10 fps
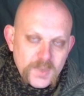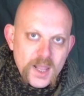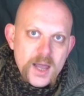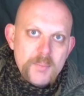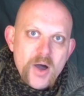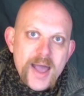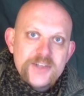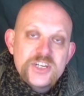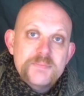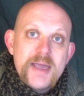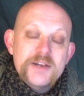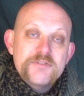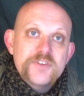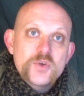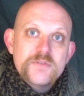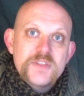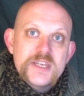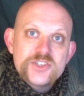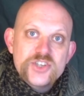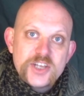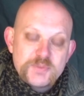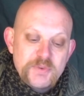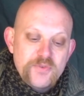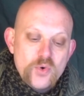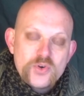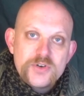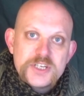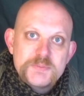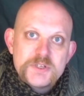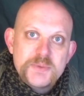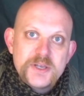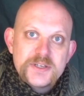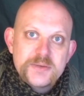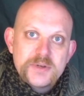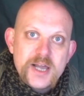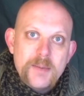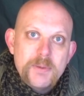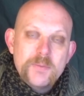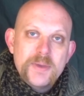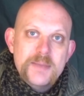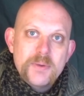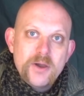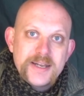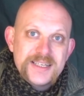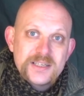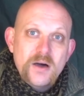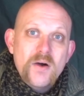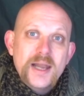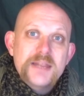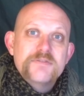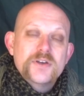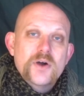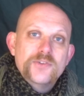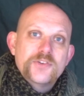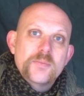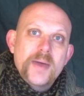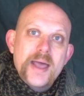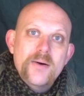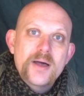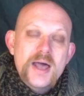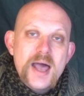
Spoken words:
I actually made a few of these just before Christmas because there were a couple of people I'd entirely forgotten about.